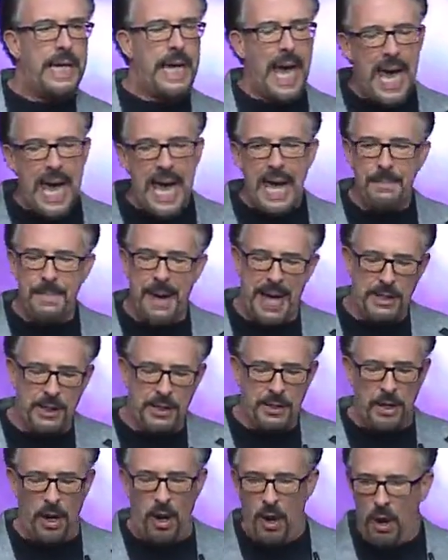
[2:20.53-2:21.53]
came
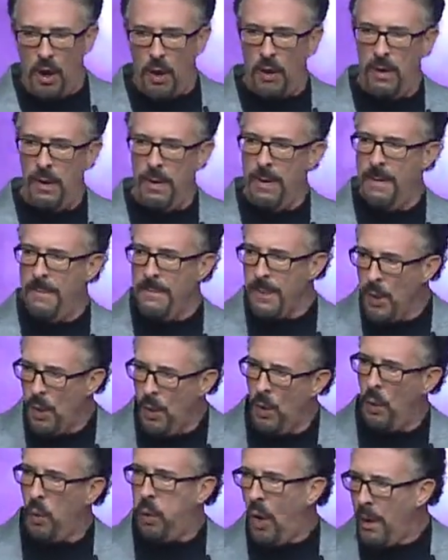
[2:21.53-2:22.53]
and saw
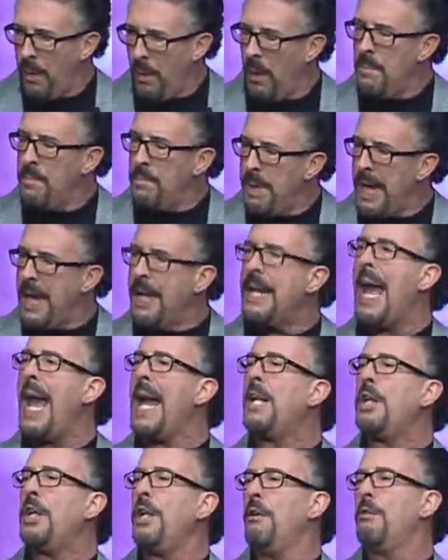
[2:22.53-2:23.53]
where men
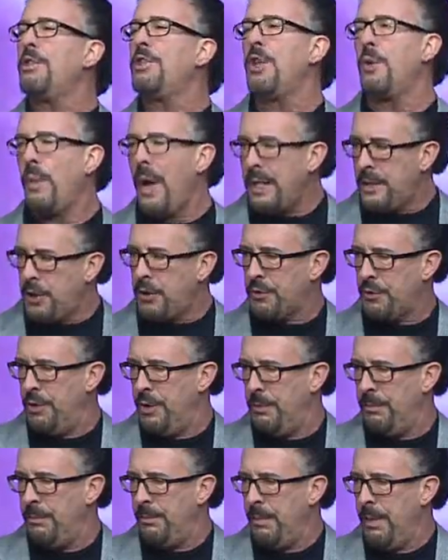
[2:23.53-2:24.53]
had used the
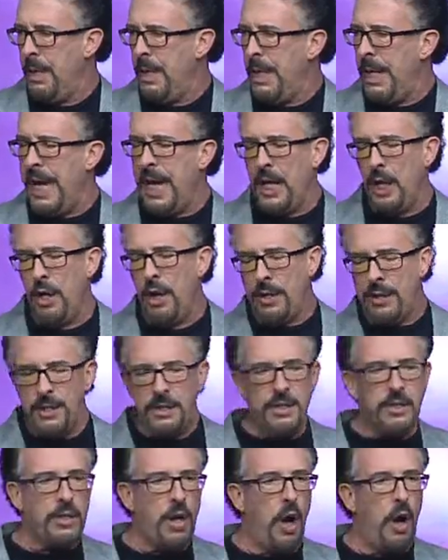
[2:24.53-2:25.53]
restroom, he looked
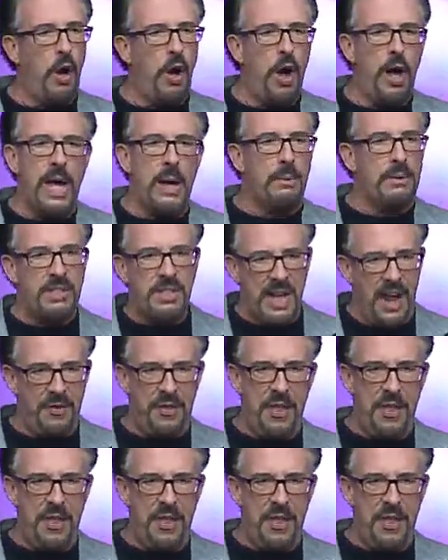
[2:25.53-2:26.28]
and saw it was